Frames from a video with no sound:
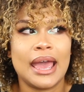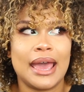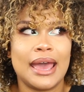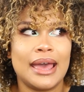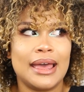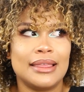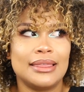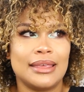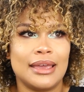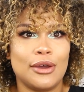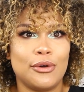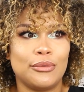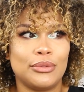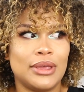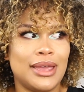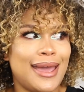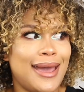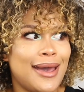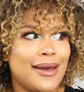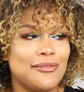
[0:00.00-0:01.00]
and they
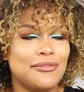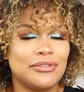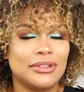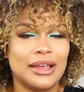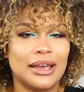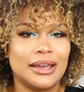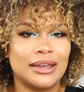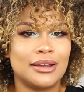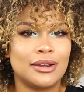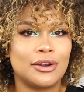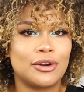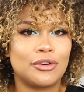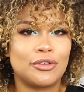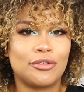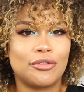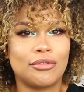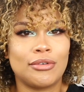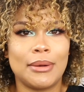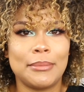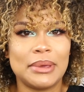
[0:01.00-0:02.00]
only have like
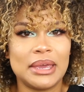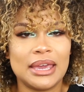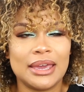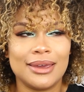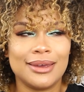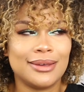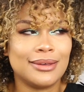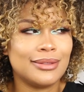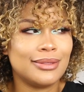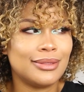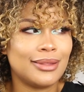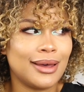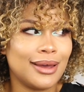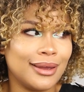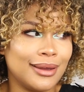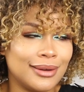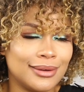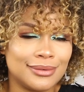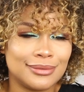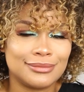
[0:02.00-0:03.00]
crummy
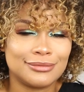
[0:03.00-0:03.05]
like